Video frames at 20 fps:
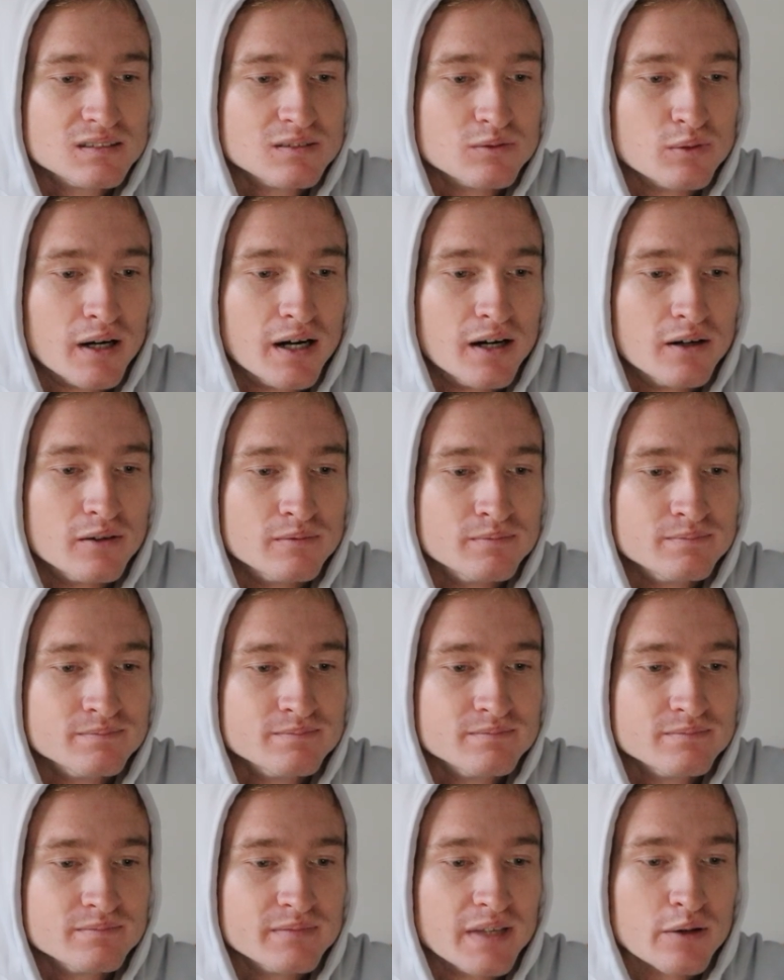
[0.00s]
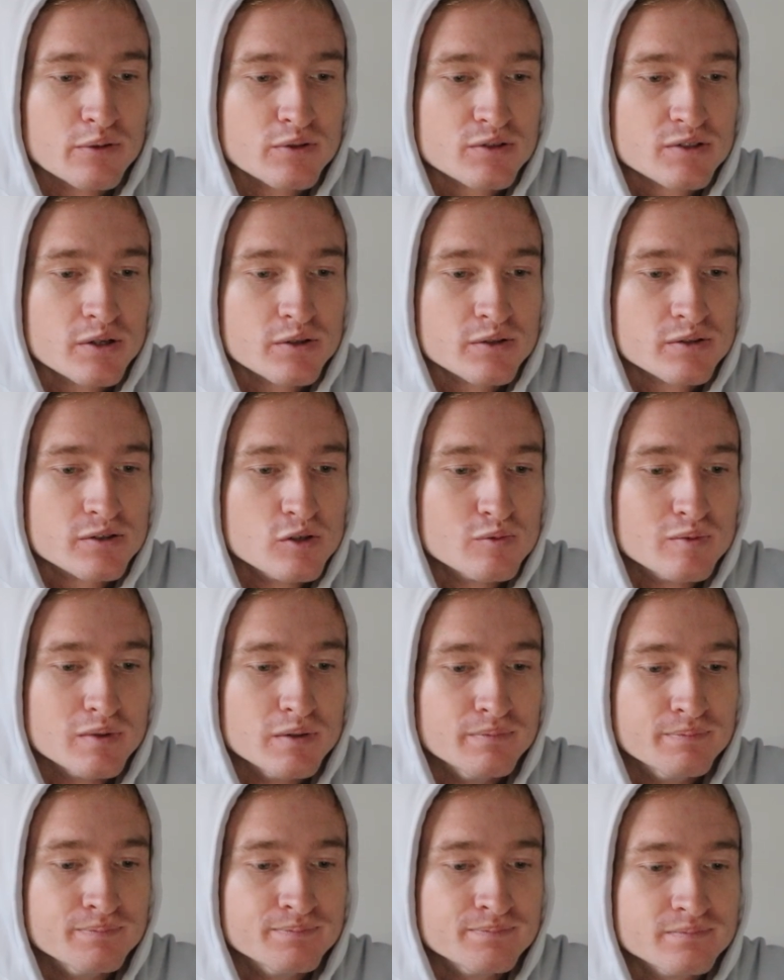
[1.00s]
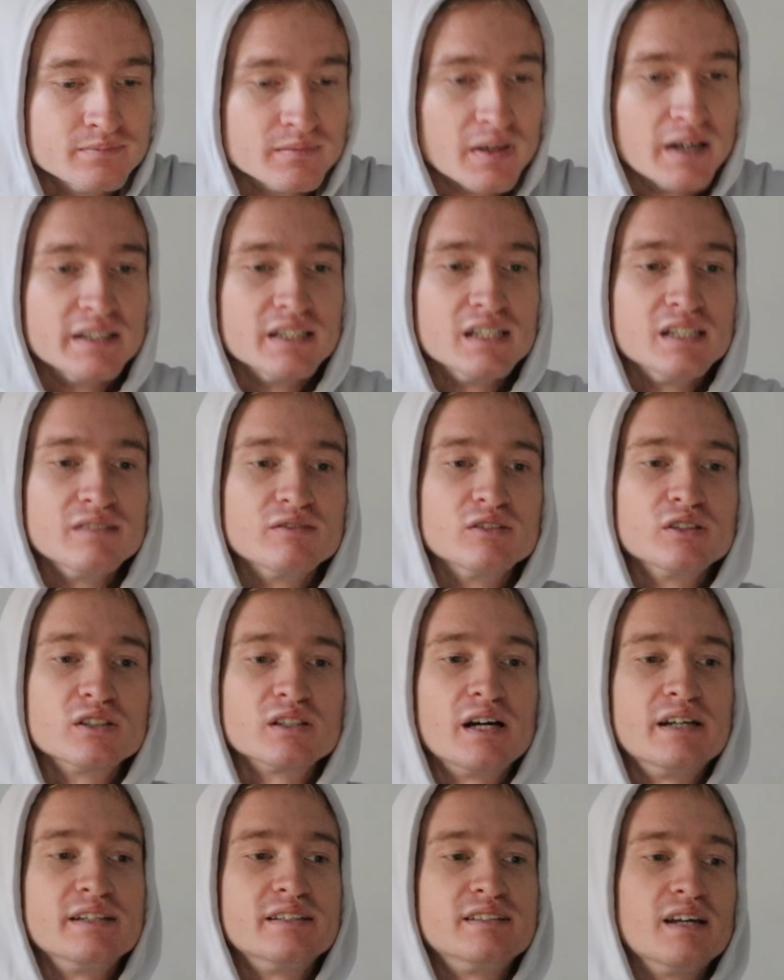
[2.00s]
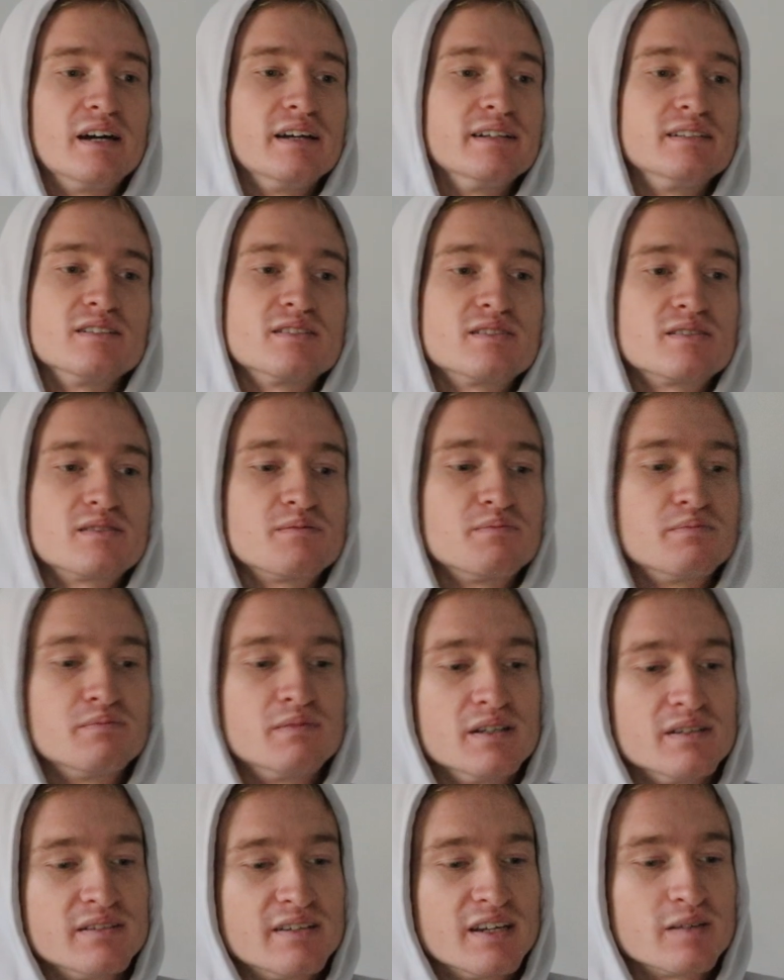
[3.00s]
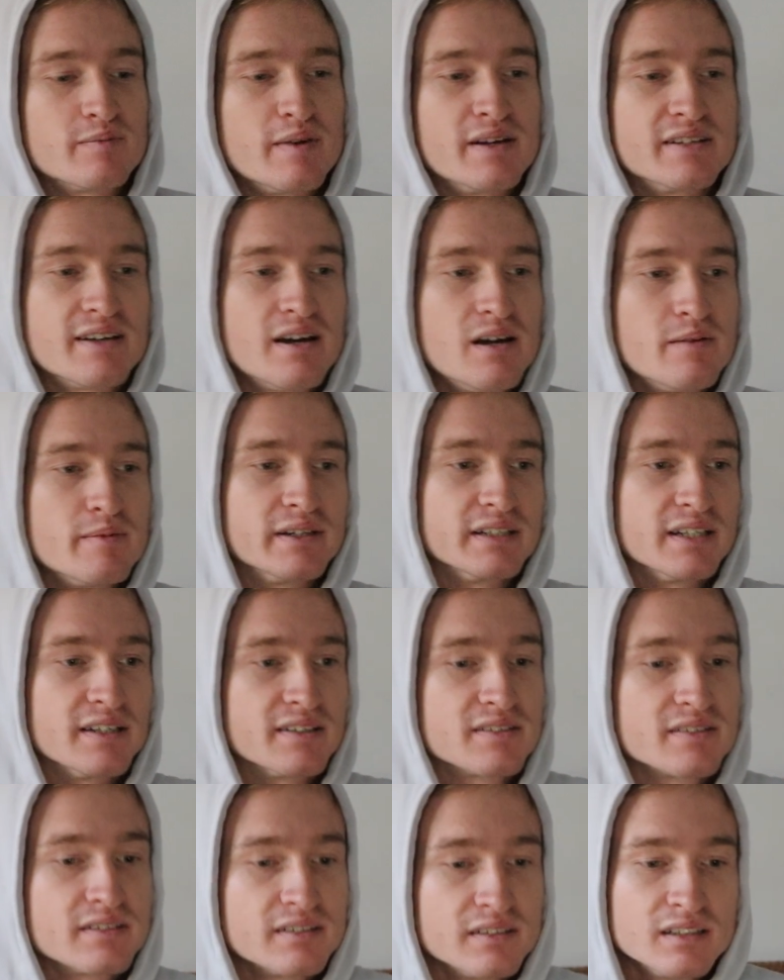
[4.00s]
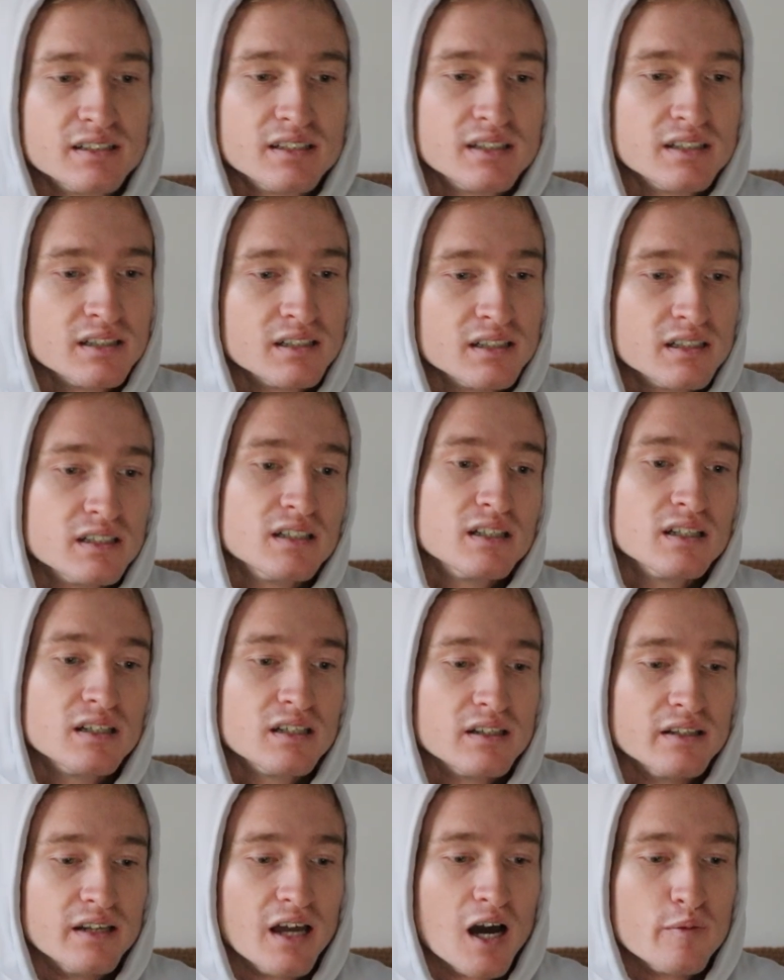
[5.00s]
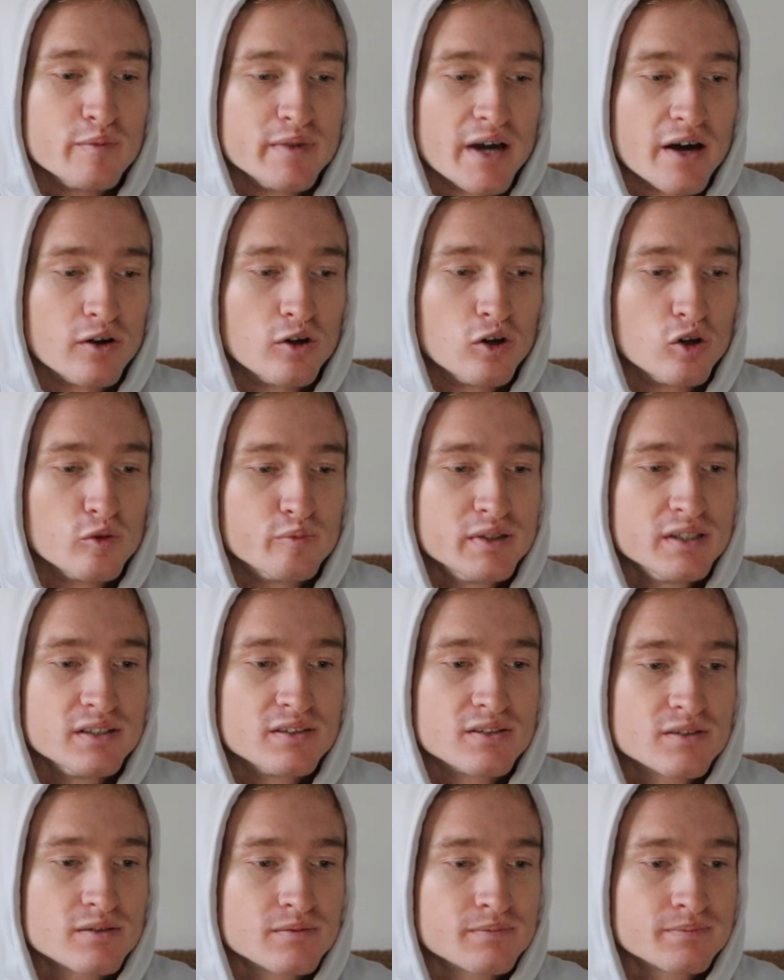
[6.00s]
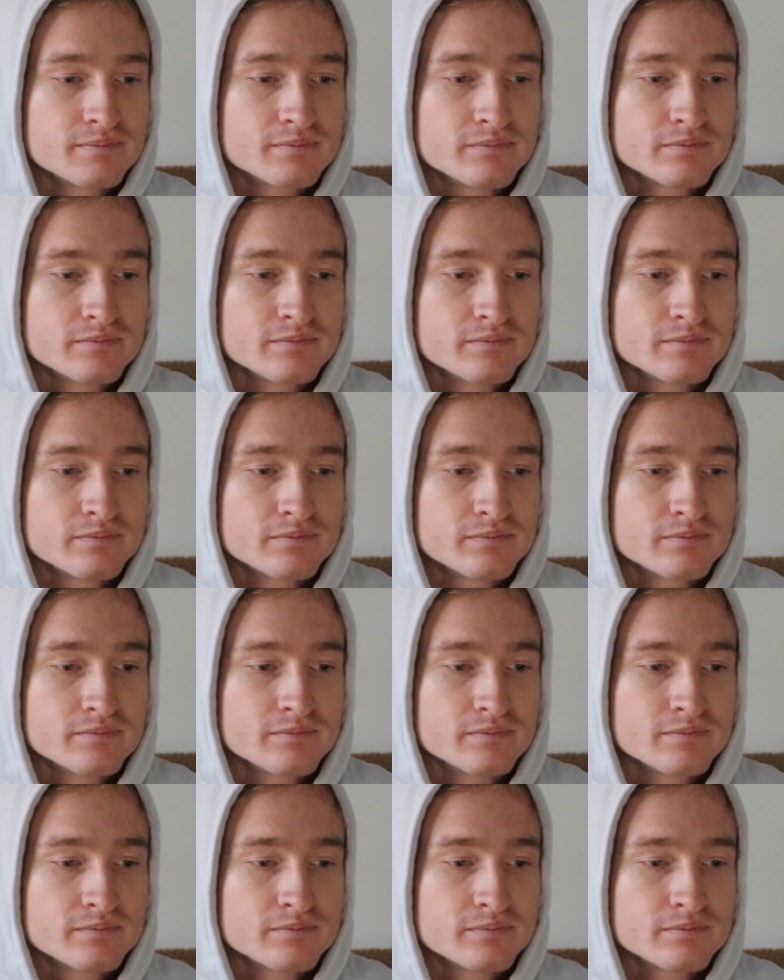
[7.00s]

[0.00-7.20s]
Wow, that was so stupid. I didn't even look, I just didn't take my time, I guess. Now I'm down a whole piece.